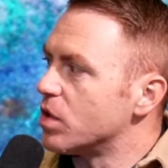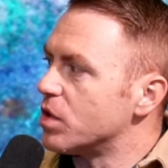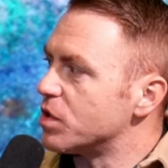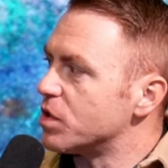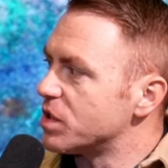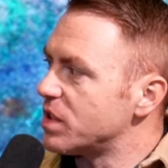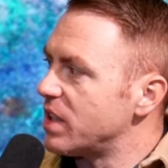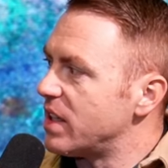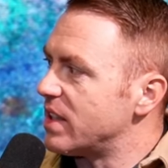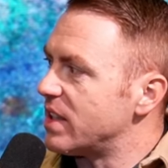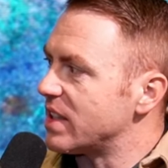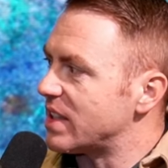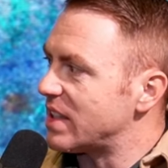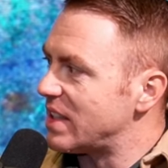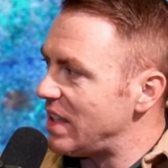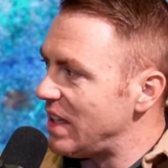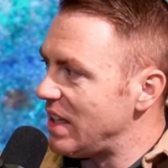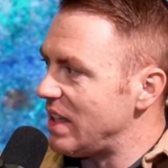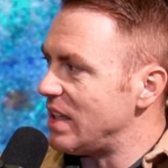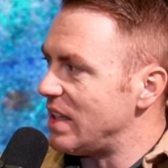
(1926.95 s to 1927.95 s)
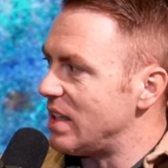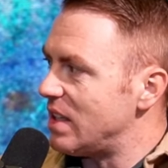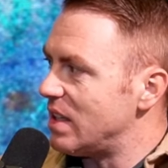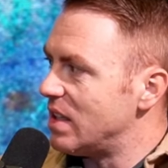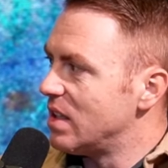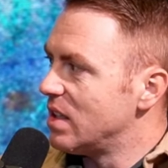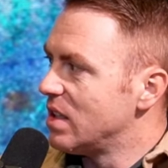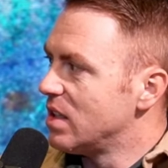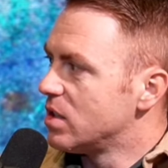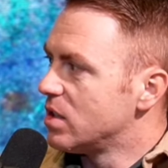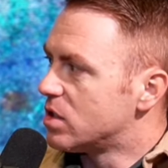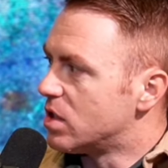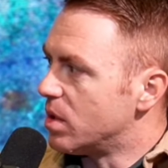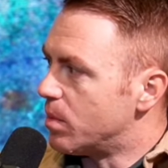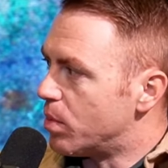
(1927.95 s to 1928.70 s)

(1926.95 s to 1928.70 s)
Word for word: understand the key Absolutely.